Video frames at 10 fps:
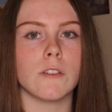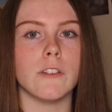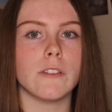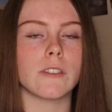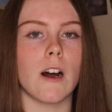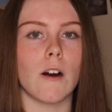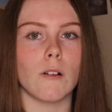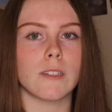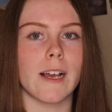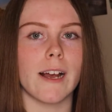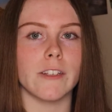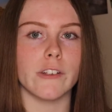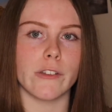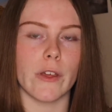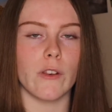new styles, and
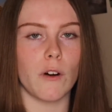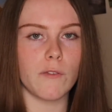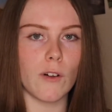you know, they're not